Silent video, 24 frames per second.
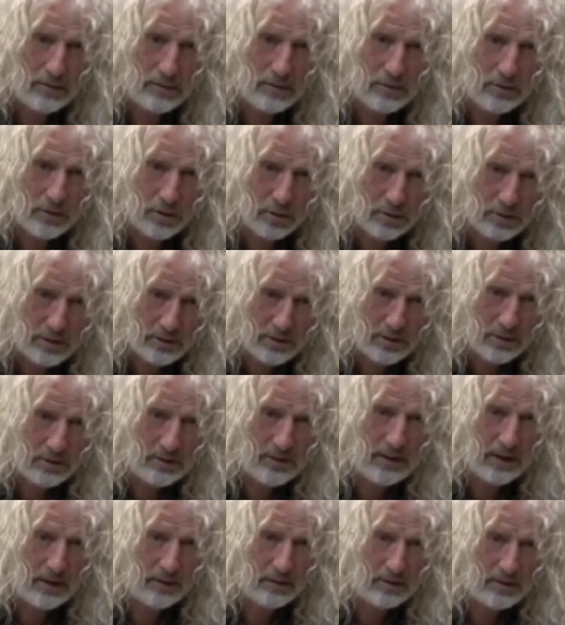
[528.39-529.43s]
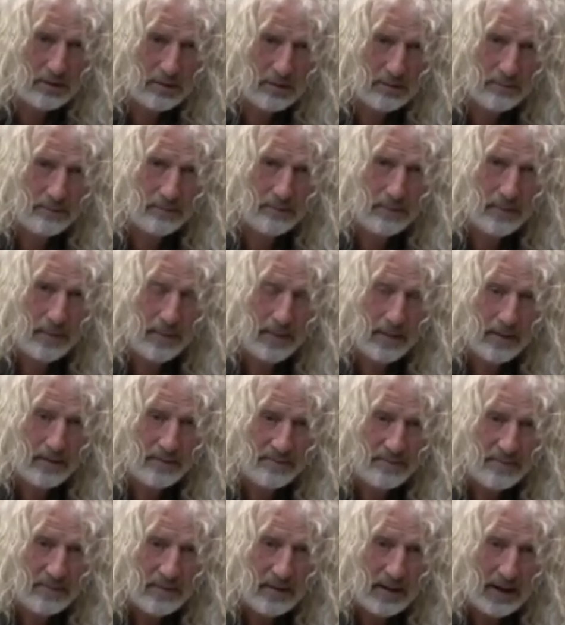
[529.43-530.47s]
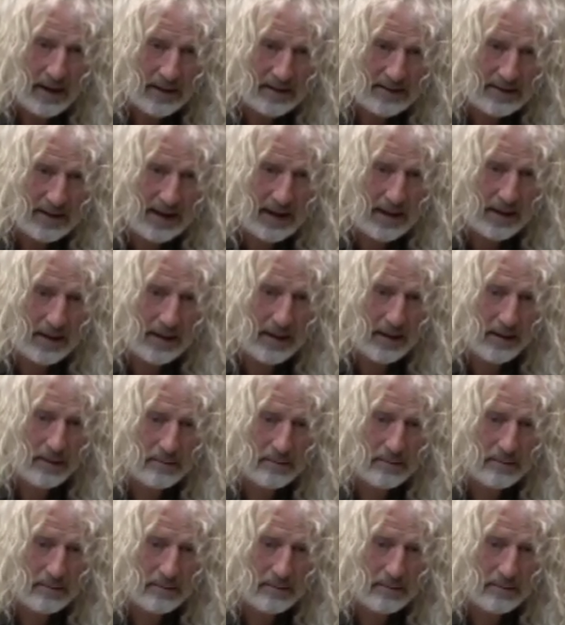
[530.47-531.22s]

go to Dunkirk and Calais